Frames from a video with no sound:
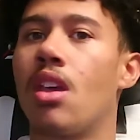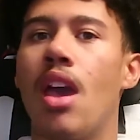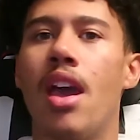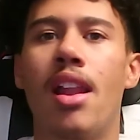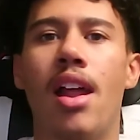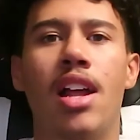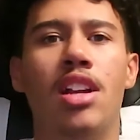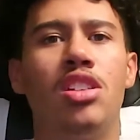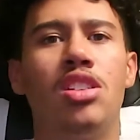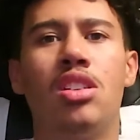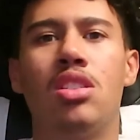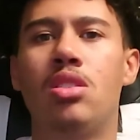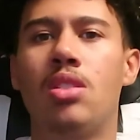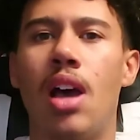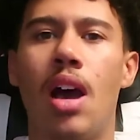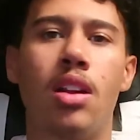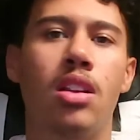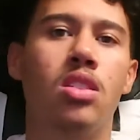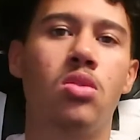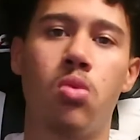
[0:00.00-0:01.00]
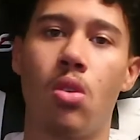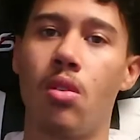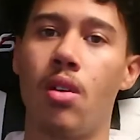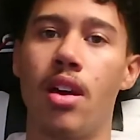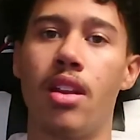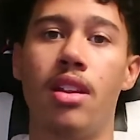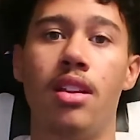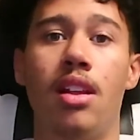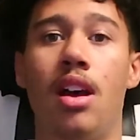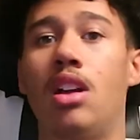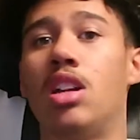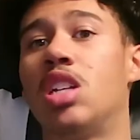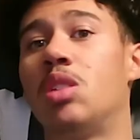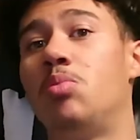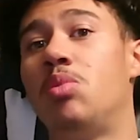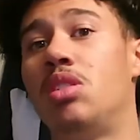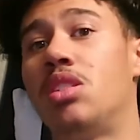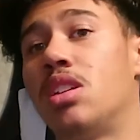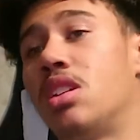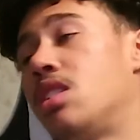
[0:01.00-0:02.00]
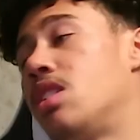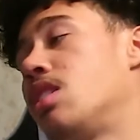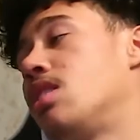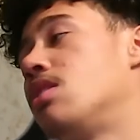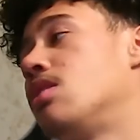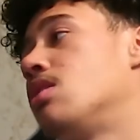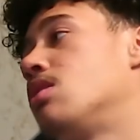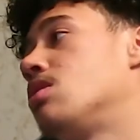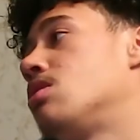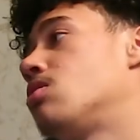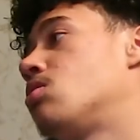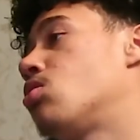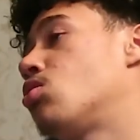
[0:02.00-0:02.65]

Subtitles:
And I just won't edit it. I'll just be sitting like this,